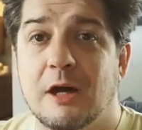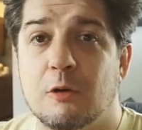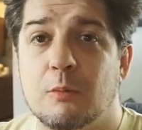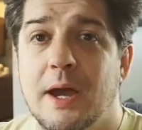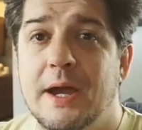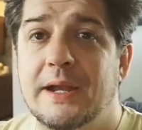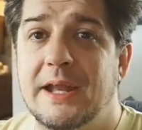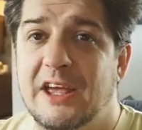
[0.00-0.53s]
Now,
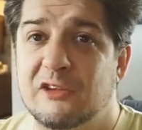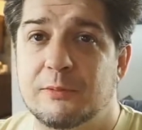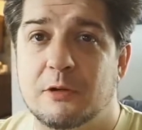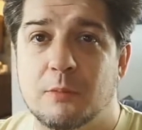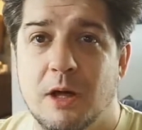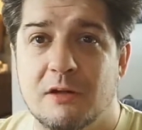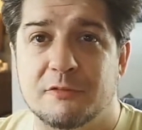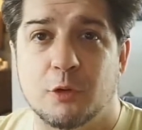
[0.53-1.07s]
Riot has
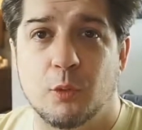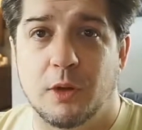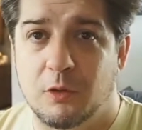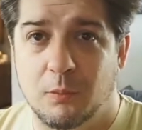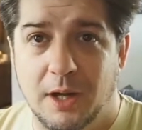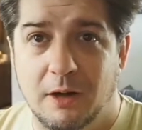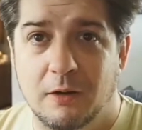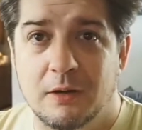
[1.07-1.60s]
been around for
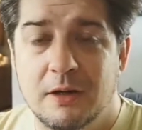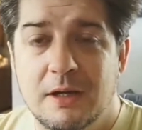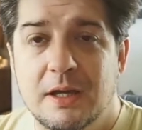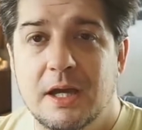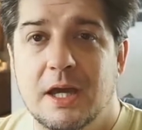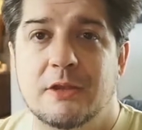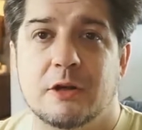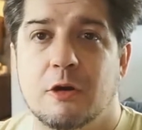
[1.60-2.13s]
quite a while,
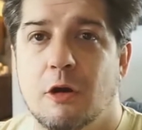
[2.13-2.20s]
and